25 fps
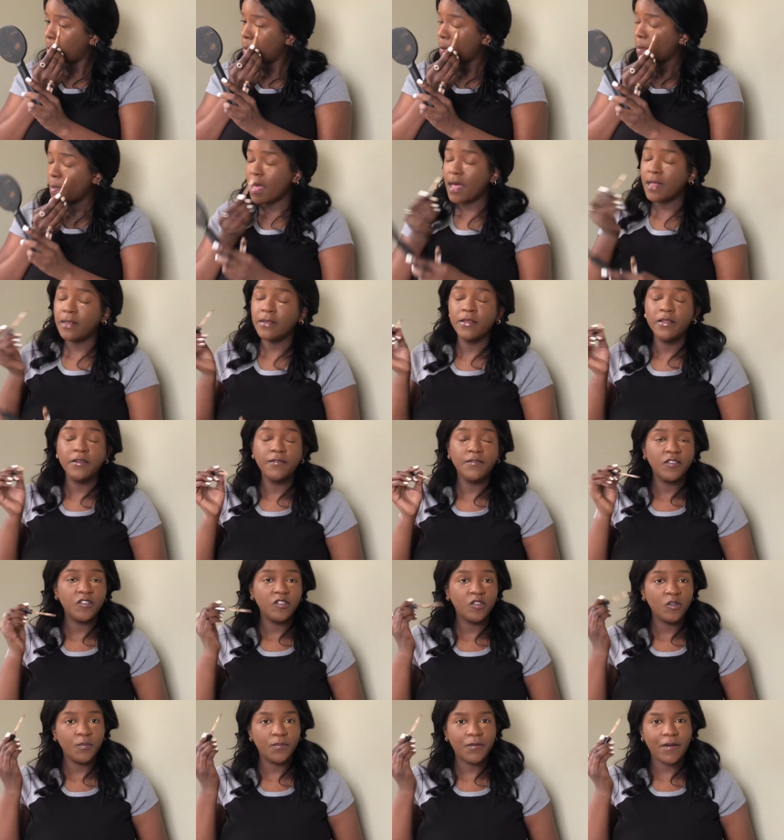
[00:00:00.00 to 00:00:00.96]
I love a
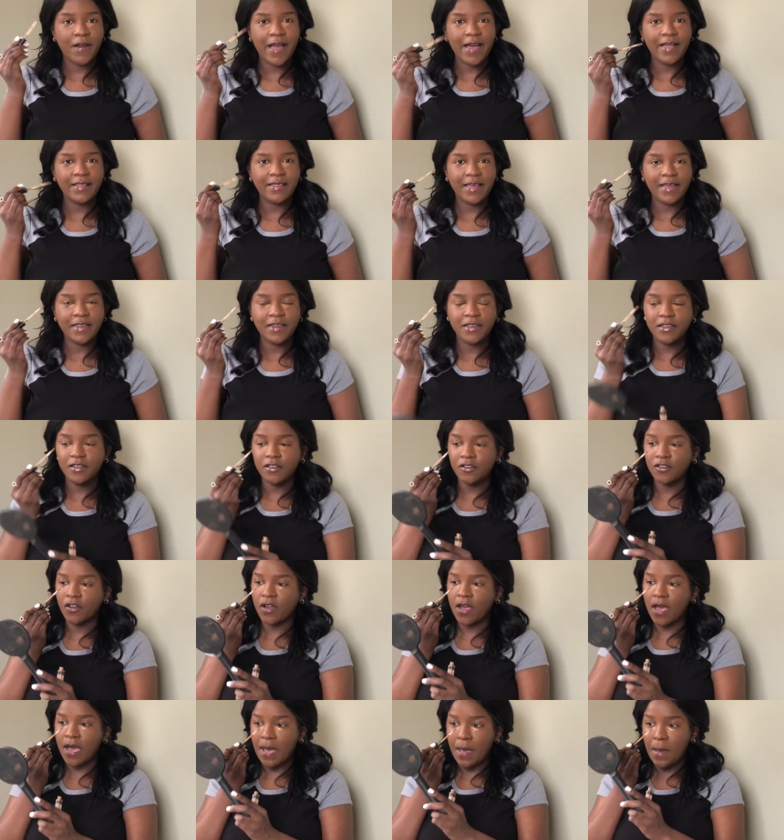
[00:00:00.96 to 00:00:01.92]
super highlighted under
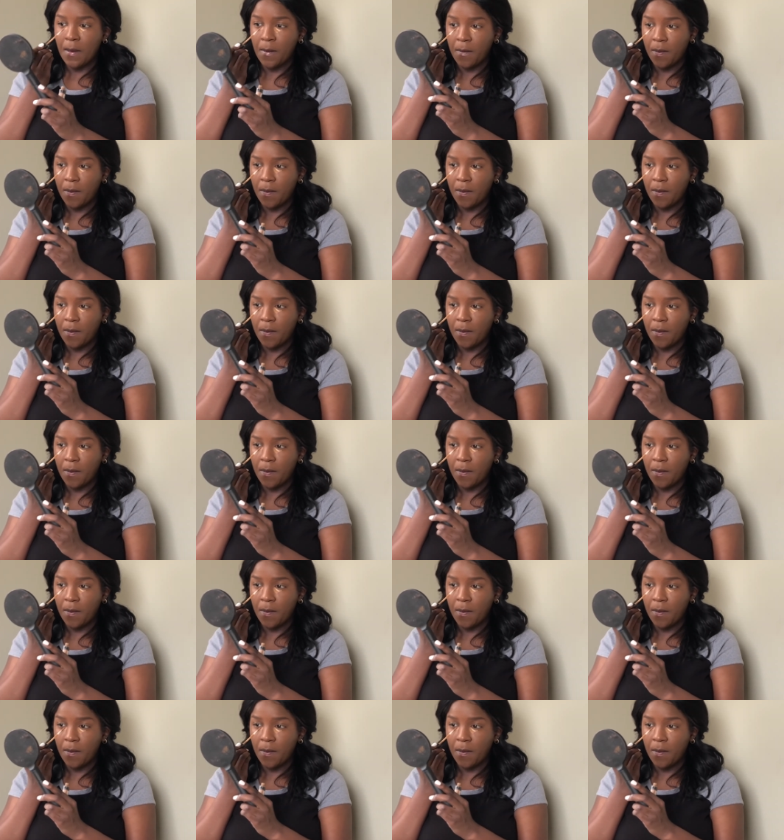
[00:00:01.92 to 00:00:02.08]
eye,